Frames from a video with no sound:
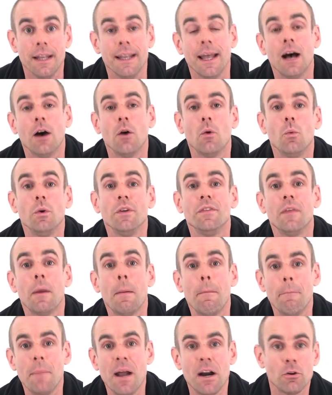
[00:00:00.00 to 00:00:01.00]
Now, with
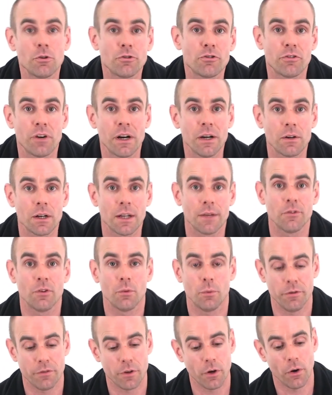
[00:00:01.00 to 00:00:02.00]
the Merrell Trail
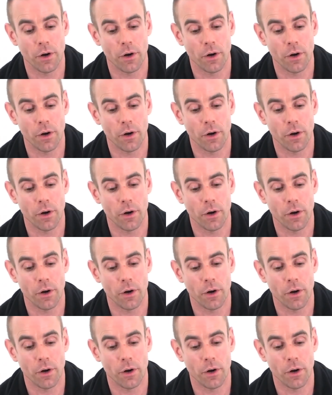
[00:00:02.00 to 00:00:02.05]
Gloves that we've